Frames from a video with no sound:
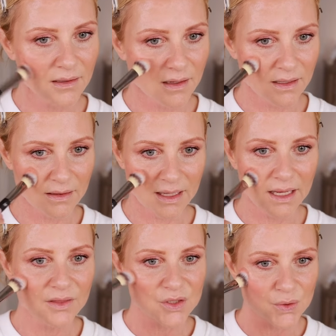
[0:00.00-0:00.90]
I
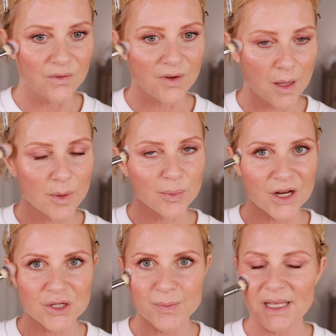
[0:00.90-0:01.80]
like the dual fiber
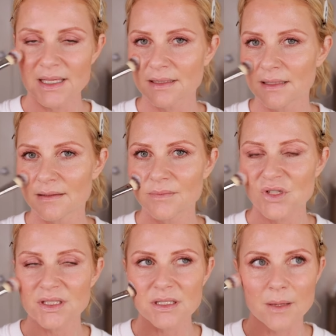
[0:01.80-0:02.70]
brush because it
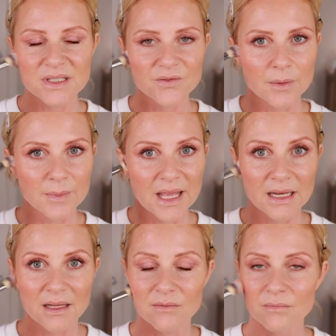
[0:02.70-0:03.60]
just stops it from
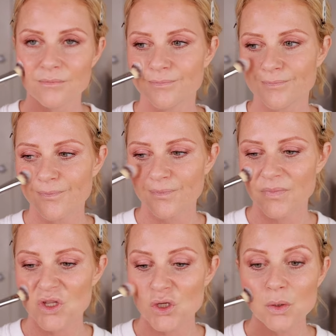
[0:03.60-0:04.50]
getting
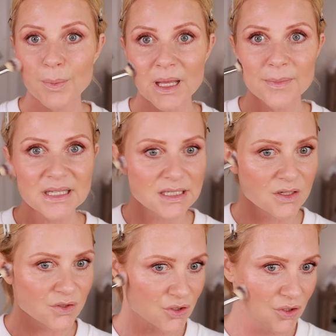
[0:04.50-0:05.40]
too
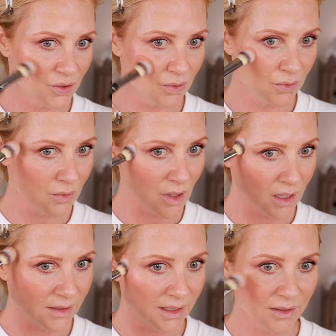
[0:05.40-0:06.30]
pigmented or too
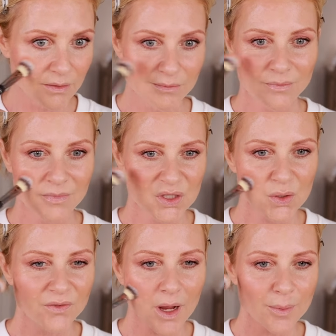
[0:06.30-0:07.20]
on there.
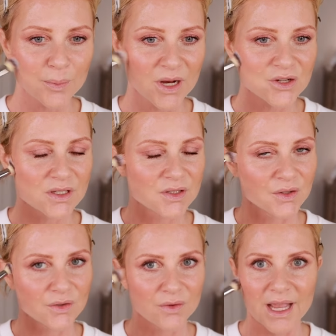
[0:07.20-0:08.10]
Dual fiber brushes are
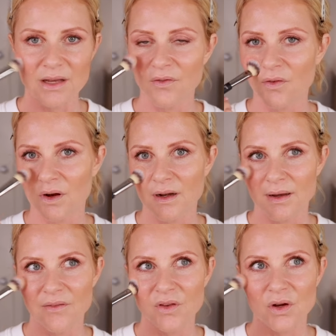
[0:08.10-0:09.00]
great
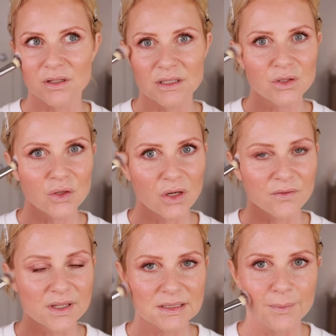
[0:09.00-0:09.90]
for if you're a little
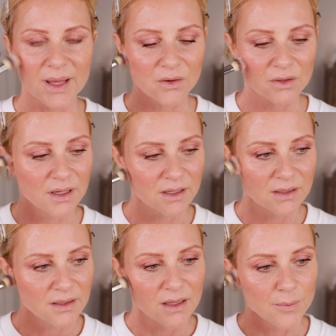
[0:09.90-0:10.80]
nervous about
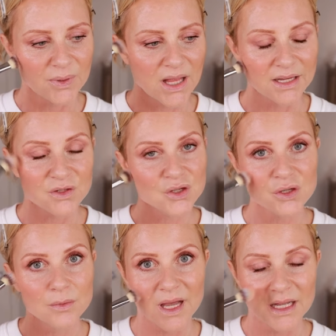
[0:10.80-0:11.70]
applying
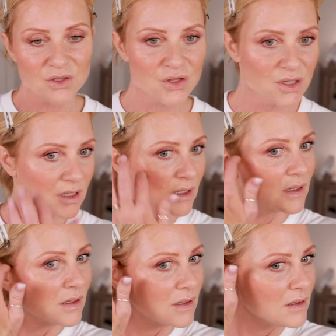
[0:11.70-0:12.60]
too much
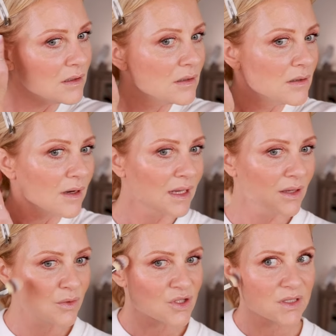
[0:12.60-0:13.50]
and
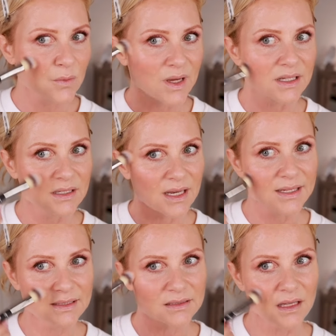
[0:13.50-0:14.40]
you would just want a
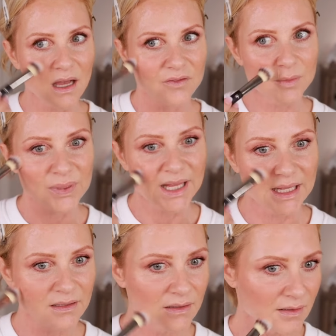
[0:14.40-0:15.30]
nice soft
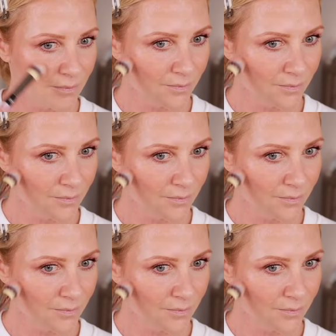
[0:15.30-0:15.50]
blend.